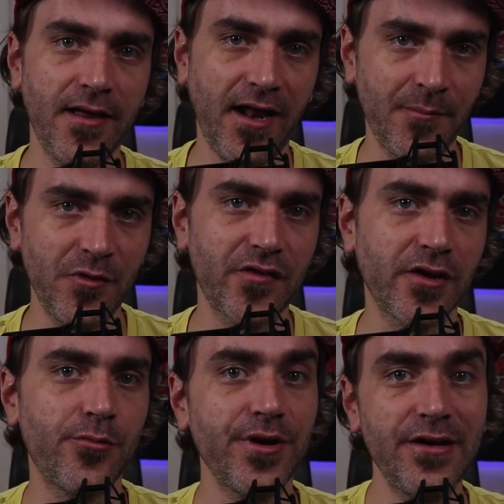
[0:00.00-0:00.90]
and I'm
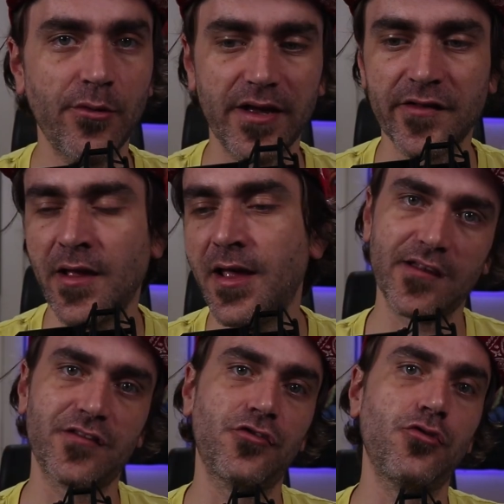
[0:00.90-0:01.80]
using Renoise
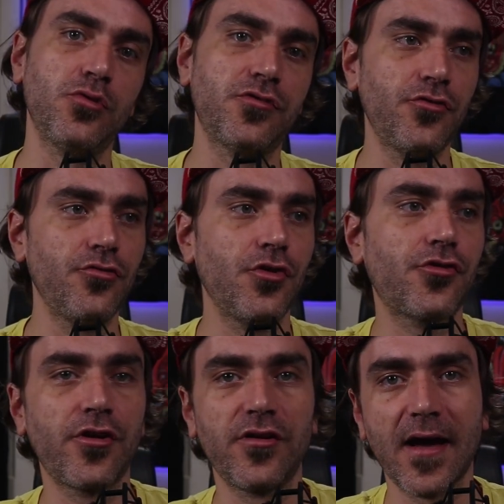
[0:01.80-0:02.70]
as the tool to
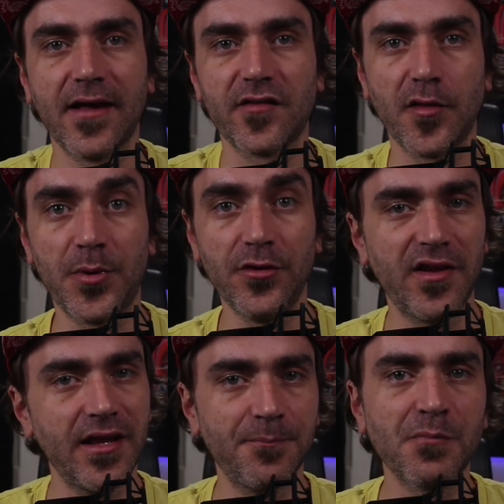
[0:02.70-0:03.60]
show you guys the
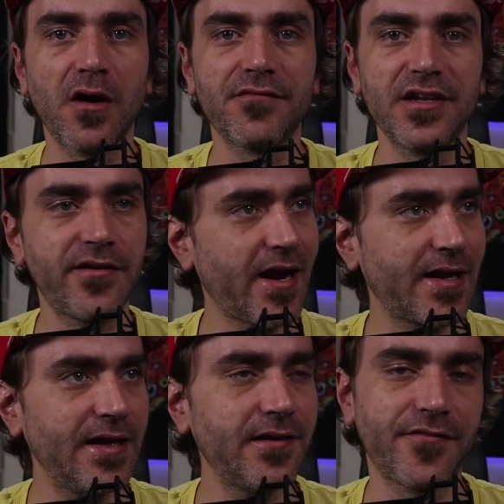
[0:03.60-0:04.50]
beauty of the
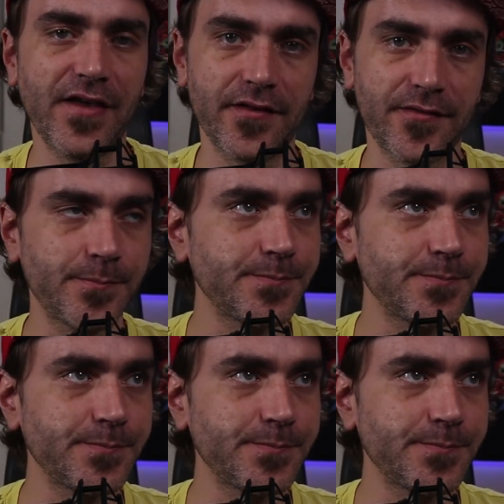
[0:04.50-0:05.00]
tracker interface.